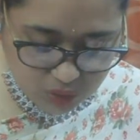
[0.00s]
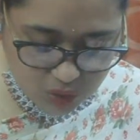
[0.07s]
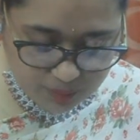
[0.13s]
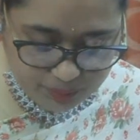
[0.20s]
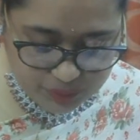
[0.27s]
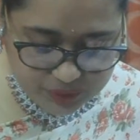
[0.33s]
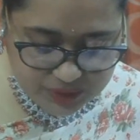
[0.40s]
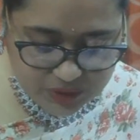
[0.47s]

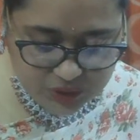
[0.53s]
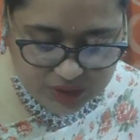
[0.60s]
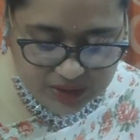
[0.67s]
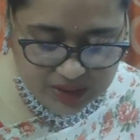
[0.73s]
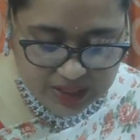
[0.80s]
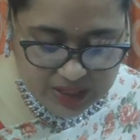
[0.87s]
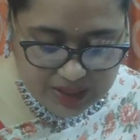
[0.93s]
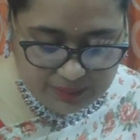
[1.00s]

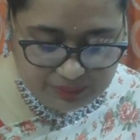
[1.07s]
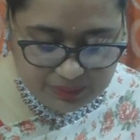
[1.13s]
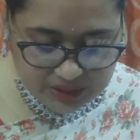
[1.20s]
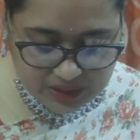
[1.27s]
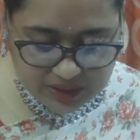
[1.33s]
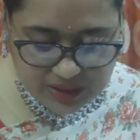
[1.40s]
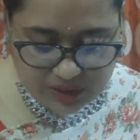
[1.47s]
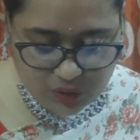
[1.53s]
composition,
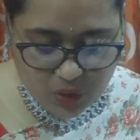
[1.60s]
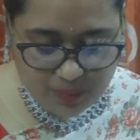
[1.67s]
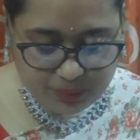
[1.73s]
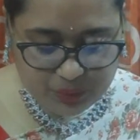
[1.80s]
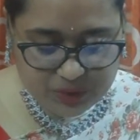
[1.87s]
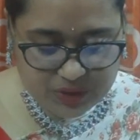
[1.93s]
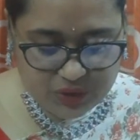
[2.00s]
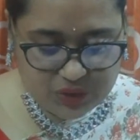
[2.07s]
mineral
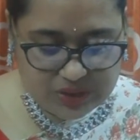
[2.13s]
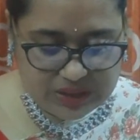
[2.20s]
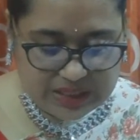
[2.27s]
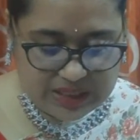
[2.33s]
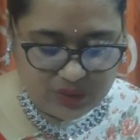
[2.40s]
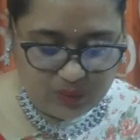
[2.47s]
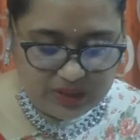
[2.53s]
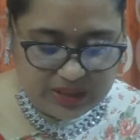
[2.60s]
composition,
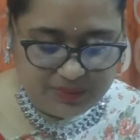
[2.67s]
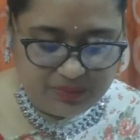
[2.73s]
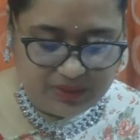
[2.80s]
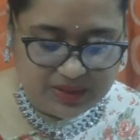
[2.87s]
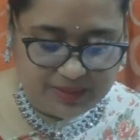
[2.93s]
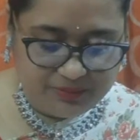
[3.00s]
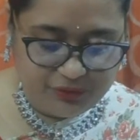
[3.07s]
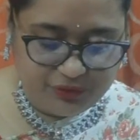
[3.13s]

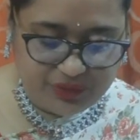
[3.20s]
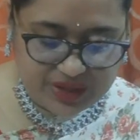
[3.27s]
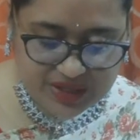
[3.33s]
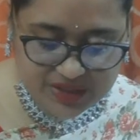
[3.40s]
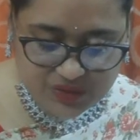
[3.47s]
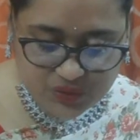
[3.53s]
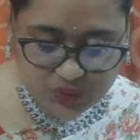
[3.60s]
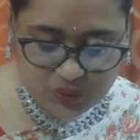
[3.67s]
equilibrium,
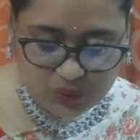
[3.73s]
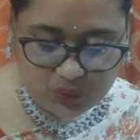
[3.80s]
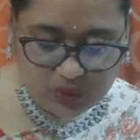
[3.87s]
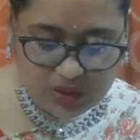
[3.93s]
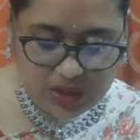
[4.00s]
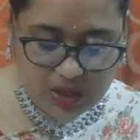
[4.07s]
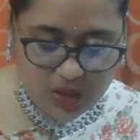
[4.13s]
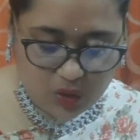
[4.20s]
phase
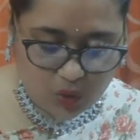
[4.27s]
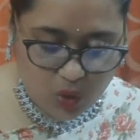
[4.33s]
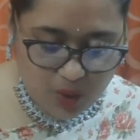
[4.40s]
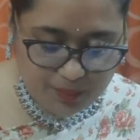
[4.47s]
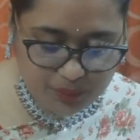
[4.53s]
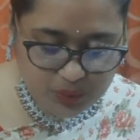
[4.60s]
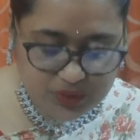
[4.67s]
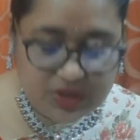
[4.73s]
rule,
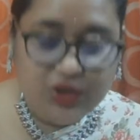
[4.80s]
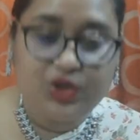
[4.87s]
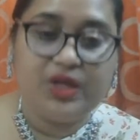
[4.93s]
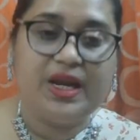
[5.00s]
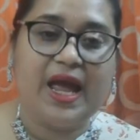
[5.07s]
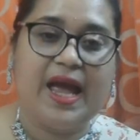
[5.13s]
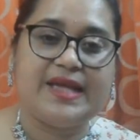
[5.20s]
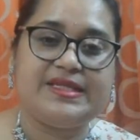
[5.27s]

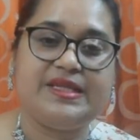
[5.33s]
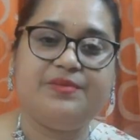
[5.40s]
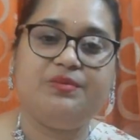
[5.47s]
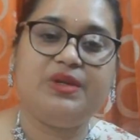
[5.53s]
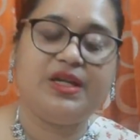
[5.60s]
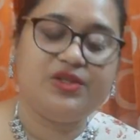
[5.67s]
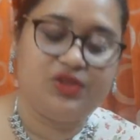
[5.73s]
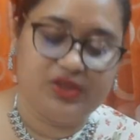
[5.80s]
composition
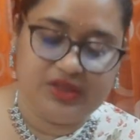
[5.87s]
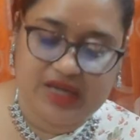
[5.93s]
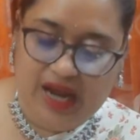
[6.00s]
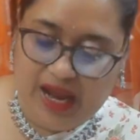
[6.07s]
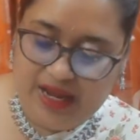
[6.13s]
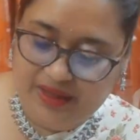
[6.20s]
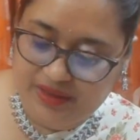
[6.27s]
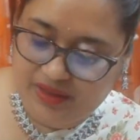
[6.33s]
assemblage
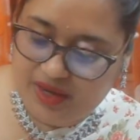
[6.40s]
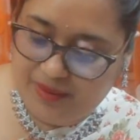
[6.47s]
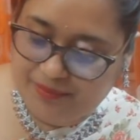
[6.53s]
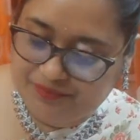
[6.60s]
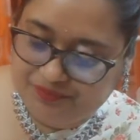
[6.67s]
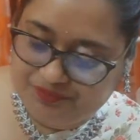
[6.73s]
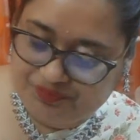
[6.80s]
diagram.